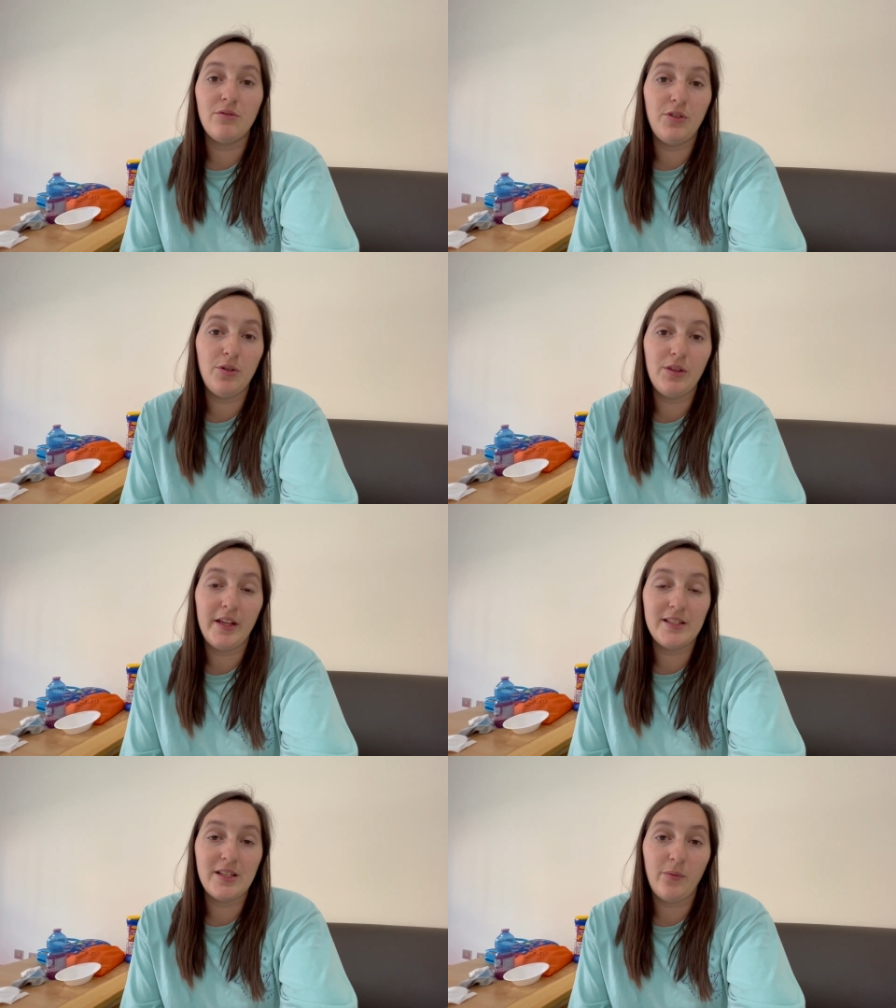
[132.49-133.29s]
a few
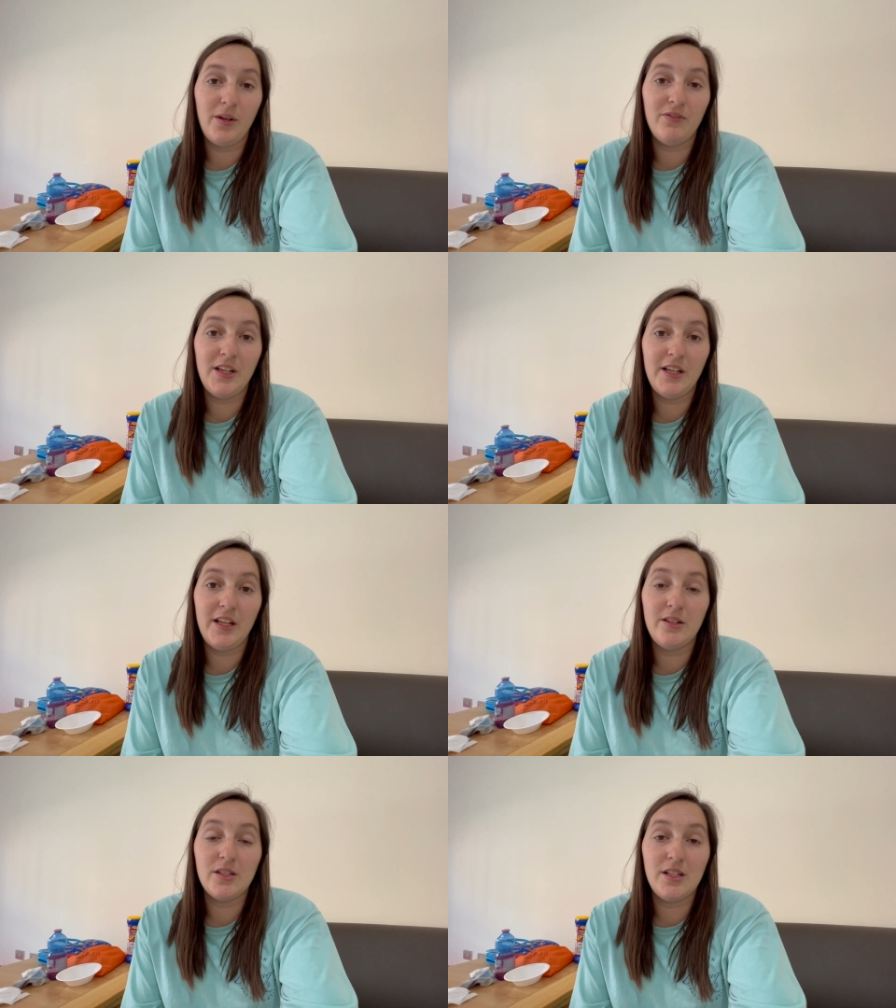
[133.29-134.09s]
things that we've
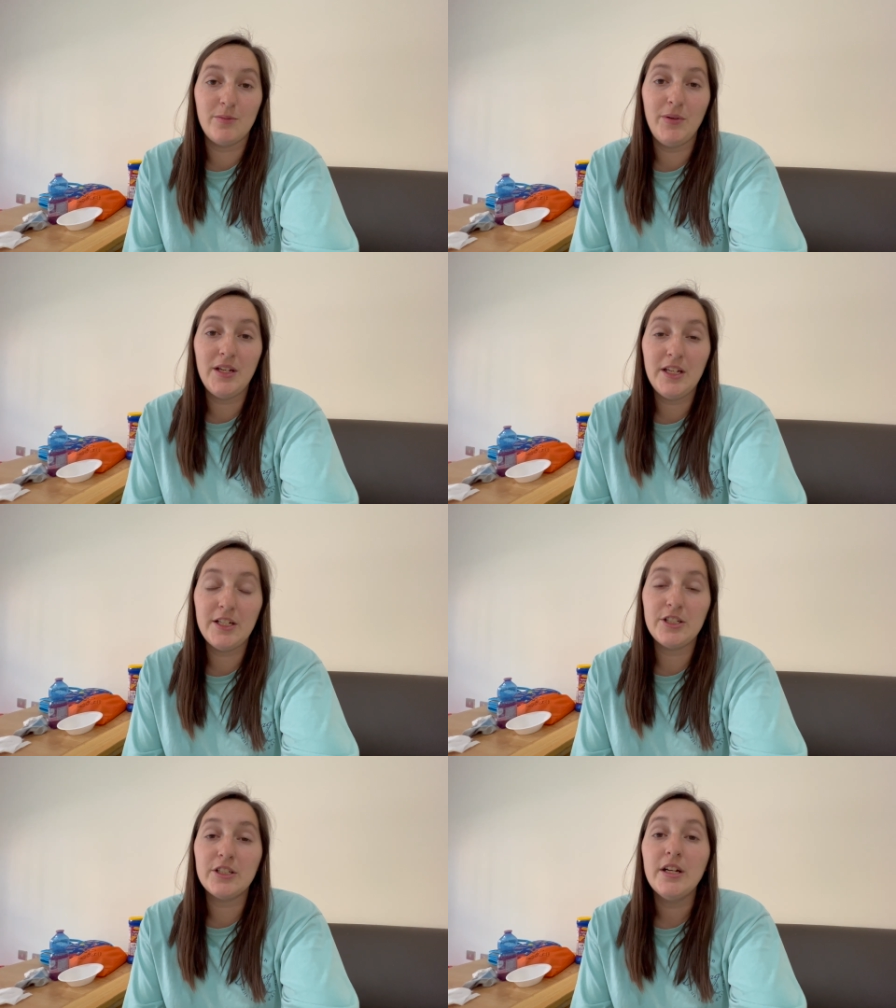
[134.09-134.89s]
needed since being
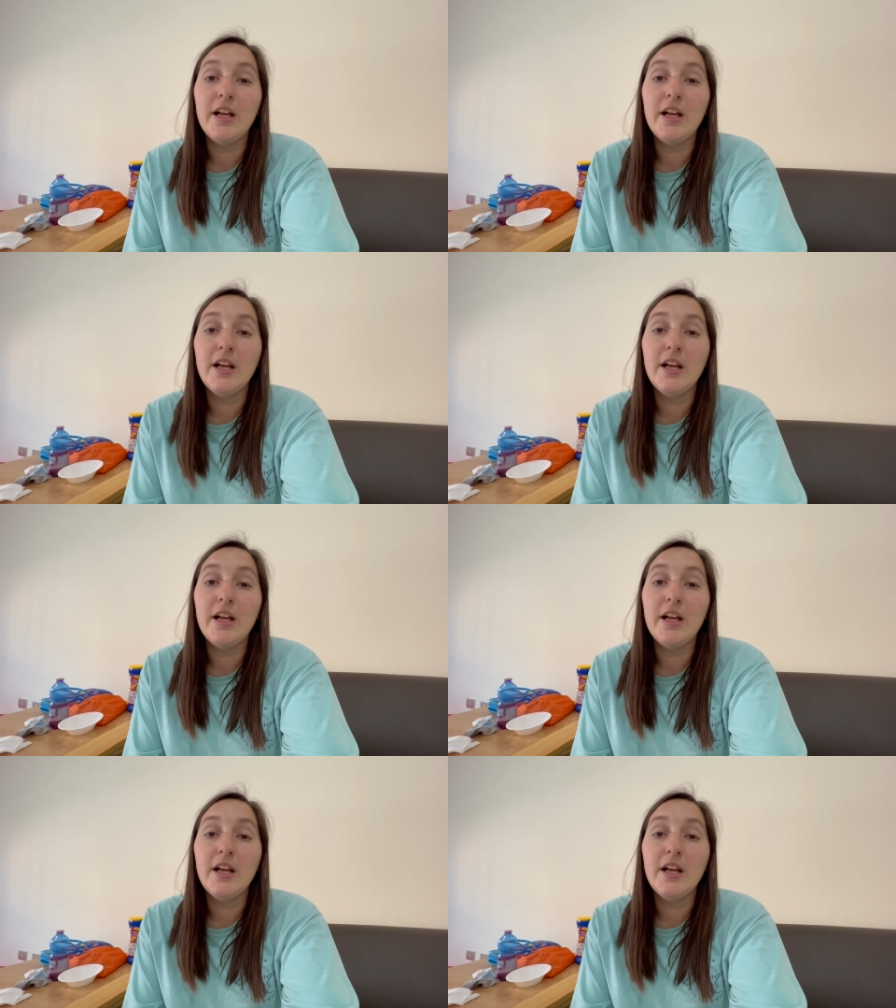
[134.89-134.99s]
here.